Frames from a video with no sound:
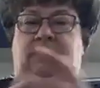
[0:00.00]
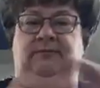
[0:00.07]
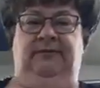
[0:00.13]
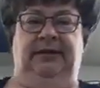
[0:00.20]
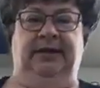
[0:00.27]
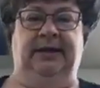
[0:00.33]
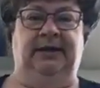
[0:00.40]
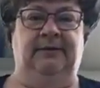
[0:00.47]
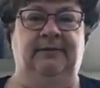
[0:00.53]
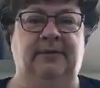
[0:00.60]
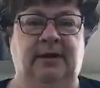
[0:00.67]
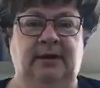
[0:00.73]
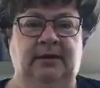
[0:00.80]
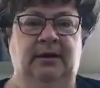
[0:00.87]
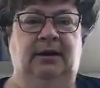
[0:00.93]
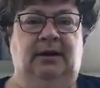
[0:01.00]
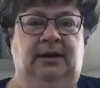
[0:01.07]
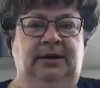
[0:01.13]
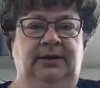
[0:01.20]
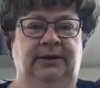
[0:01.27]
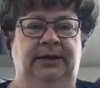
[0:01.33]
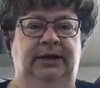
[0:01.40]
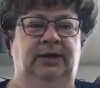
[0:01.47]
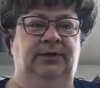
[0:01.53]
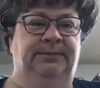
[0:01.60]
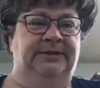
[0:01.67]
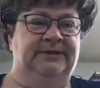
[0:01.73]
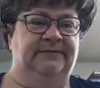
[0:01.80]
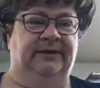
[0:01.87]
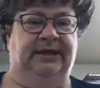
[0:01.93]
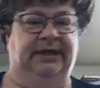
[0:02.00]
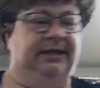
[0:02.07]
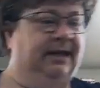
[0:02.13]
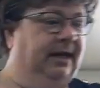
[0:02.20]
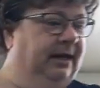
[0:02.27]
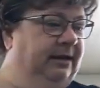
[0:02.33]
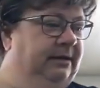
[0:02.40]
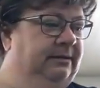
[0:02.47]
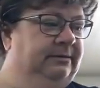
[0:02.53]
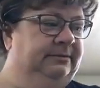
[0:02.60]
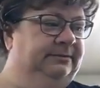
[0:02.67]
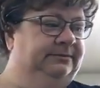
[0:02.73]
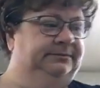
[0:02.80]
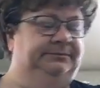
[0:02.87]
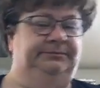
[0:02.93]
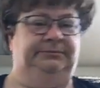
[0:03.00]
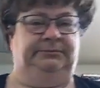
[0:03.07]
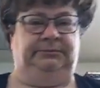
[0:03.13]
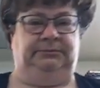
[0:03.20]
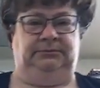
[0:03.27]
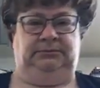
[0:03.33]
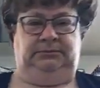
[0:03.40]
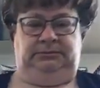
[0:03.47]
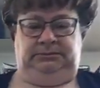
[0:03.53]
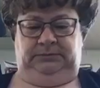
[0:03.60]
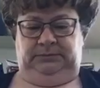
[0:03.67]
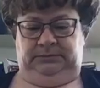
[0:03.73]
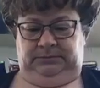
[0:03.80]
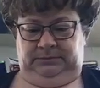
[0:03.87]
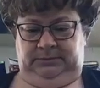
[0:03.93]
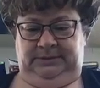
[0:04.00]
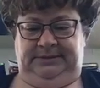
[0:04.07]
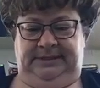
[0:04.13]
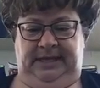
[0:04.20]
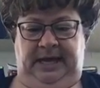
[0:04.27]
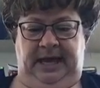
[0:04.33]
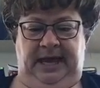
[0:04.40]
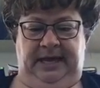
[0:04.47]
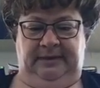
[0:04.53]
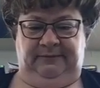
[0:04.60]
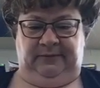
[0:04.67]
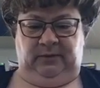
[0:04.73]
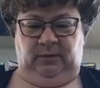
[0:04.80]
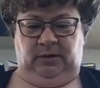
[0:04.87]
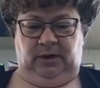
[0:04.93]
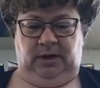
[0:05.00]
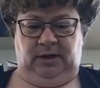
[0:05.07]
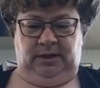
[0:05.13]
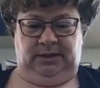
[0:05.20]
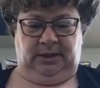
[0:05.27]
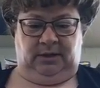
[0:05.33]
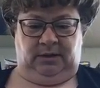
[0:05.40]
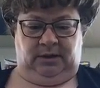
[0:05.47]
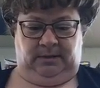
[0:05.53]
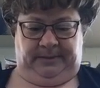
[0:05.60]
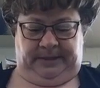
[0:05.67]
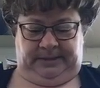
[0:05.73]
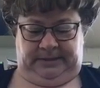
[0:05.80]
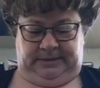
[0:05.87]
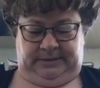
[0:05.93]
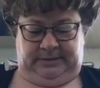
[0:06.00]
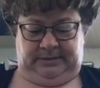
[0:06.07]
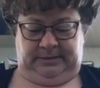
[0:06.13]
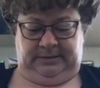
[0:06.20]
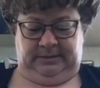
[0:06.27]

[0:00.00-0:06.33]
Vicky, are you here, Miss Vicky Dunn? Say hi if you are in the comments.